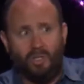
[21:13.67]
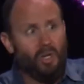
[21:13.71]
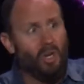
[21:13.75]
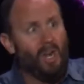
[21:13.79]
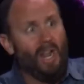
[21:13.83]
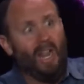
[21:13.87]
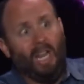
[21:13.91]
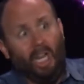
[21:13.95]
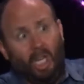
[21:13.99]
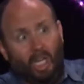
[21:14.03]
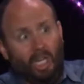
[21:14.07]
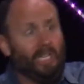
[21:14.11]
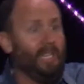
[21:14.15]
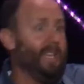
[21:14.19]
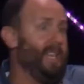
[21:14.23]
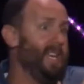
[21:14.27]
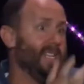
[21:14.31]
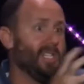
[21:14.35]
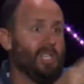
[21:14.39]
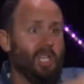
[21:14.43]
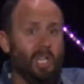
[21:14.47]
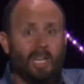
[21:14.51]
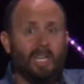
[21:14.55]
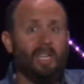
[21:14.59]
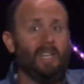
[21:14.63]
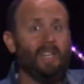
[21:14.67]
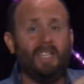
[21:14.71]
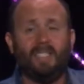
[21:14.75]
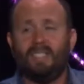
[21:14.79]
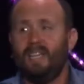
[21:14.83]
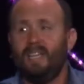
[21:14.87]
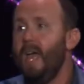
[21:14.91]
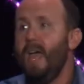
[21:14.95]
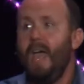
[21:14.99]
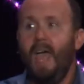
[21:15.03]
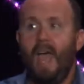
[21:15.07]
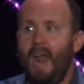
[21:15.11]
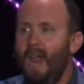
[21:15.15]
You're like, look at this, look at this.
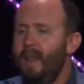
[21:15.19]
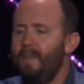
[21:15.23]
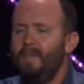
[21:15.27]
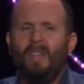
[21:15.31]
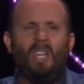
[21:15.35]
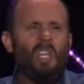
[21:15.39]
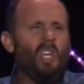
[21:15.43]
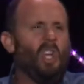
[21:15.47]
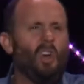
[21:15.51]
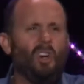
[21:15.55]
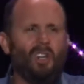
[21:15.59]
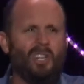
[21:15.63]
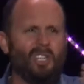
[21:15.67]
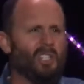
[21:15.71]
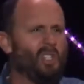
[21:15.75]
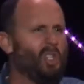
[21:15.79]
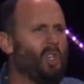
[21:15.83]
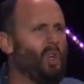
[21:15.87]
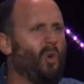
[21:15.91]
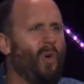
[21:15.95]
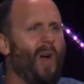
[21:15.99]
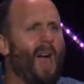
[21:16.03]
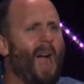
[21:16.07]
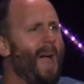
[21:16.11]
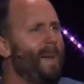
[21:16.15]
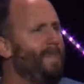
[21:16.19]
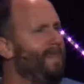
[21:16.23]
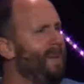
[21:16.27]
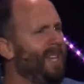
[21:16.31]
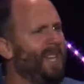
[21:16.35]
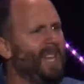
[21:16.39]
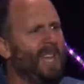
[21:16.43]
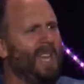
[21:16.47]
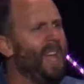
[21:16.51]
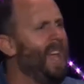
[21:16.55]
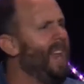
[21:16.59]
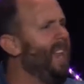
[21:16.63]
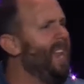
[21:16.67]
And I mean, you're
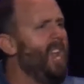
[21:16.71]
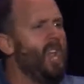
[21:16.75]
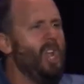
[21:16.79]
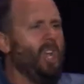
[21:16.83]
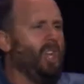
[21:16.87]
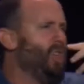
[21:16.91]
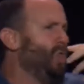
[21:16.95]
describing it.